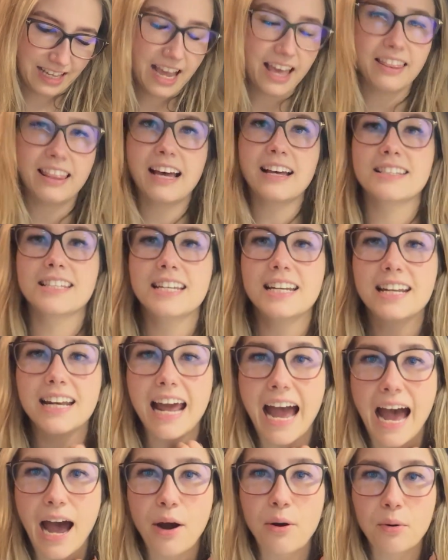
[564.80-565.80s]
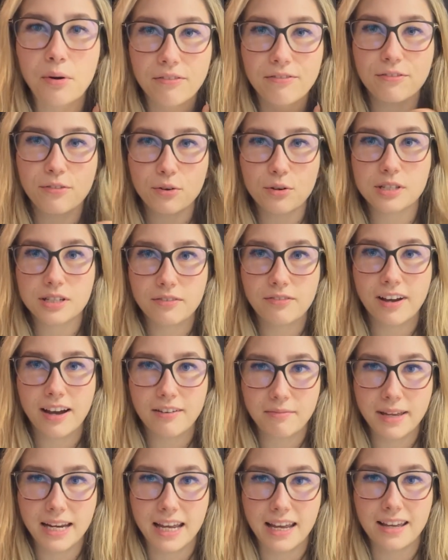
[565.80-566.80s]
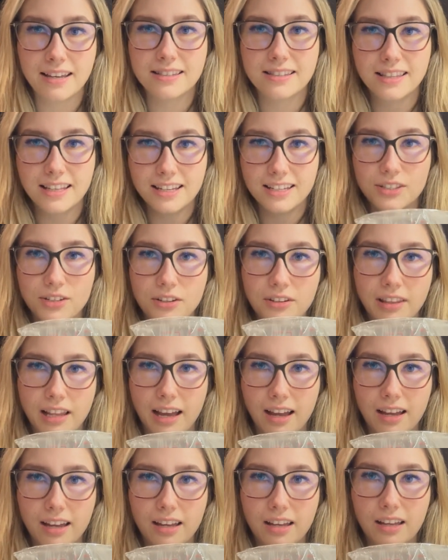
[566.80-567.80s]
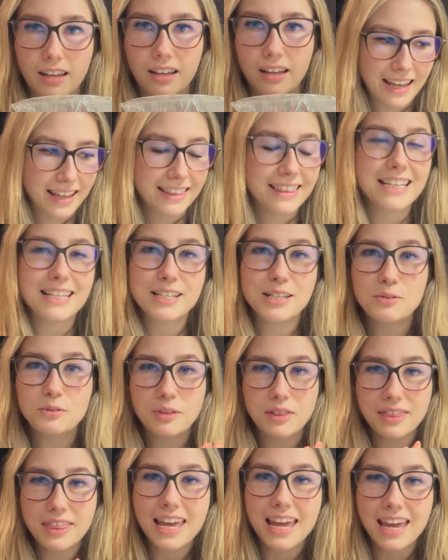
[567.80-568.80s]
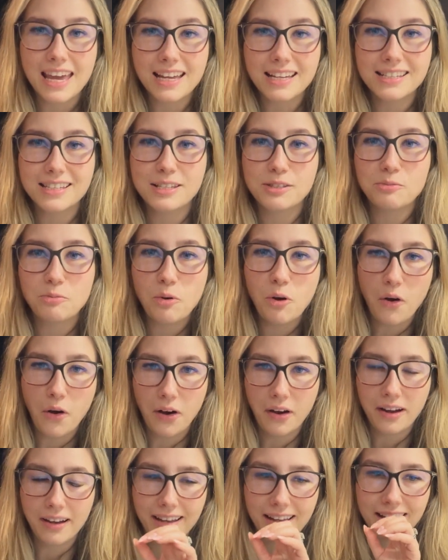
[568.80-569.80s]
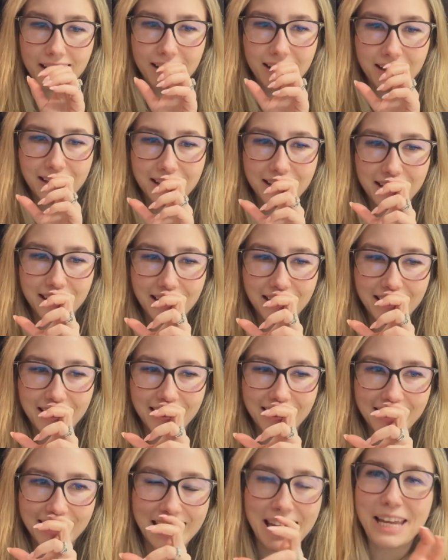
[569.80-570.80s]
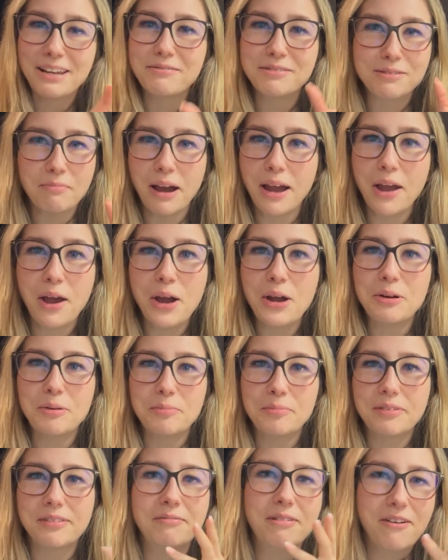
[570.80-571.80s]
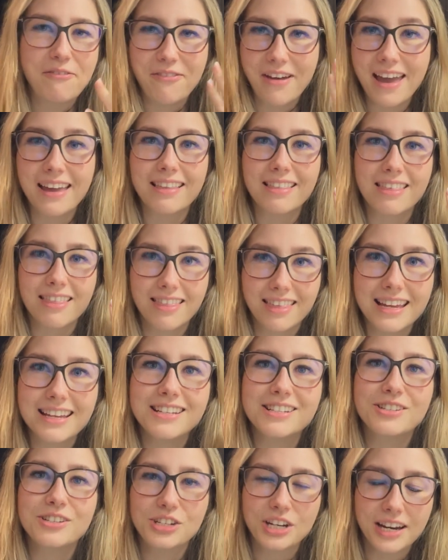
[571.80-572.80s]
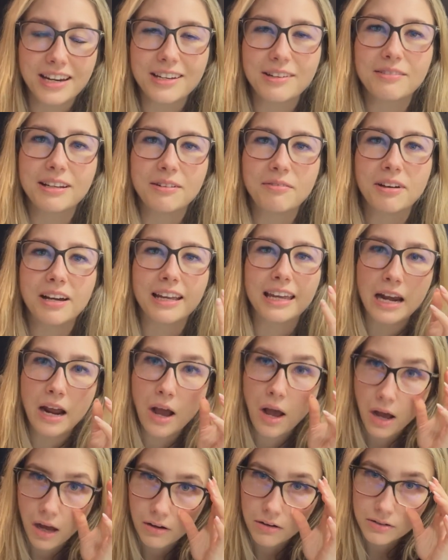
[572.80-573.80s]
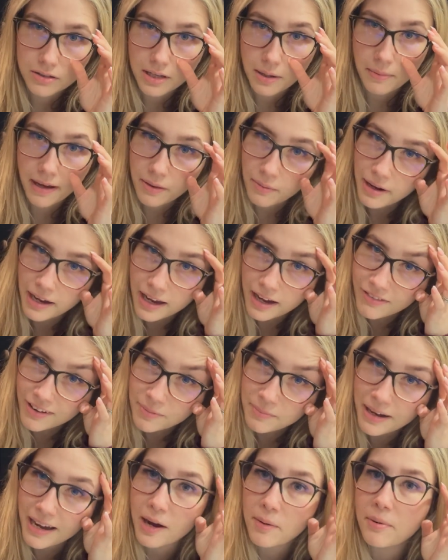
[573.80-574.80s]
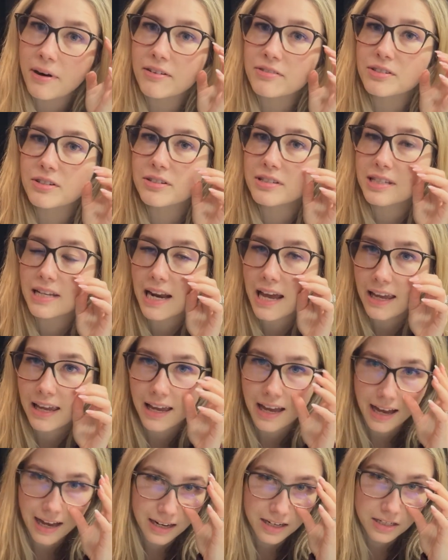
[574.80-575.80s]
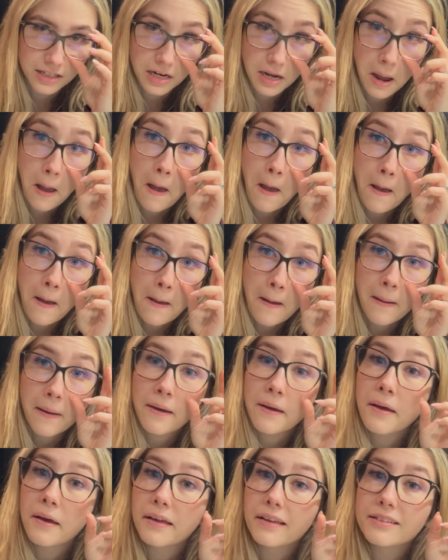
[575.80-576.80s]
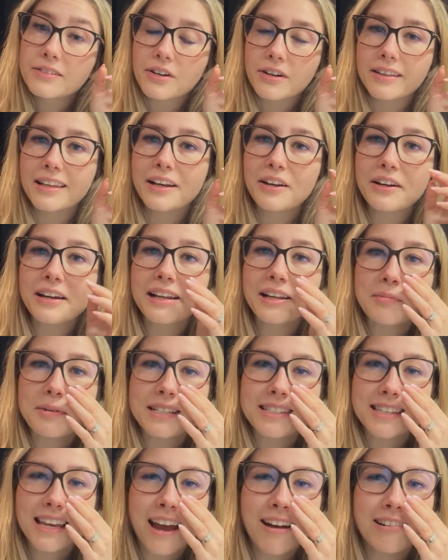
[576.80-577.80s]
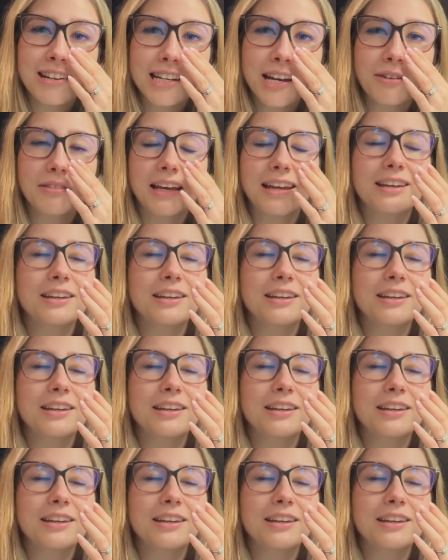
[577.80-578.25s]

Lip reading: That's in 1 hour and 45 minutes that it's done that. This is what keeps my hope and my faith that it is genuinely working. Also, by the way, I've had my eyebrows done today and, sorry, they look a little bit scary, don't they?